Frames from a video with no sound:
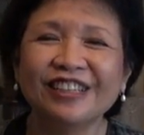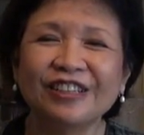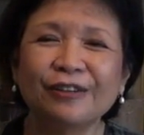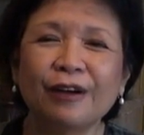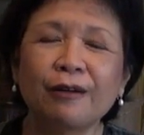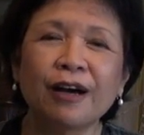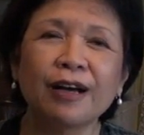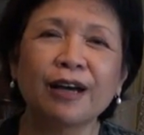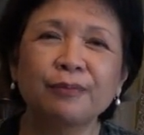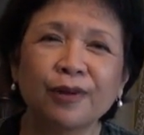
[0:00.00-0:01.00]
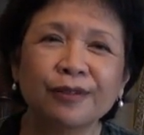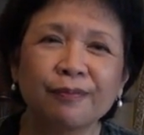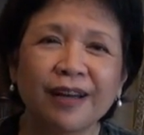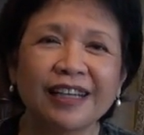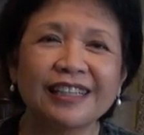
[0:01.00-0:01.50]
I brought
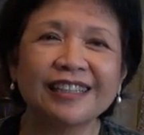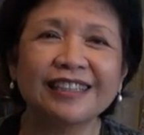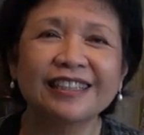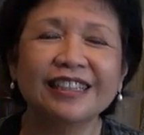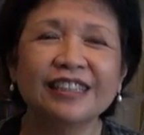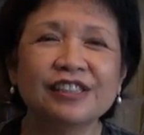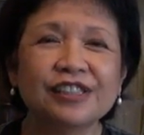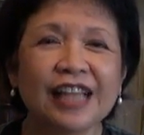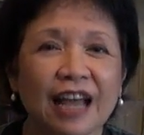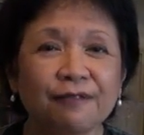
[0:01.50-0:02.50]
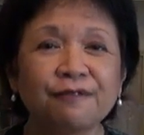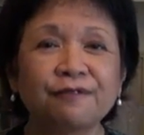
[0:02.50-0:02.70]
my staff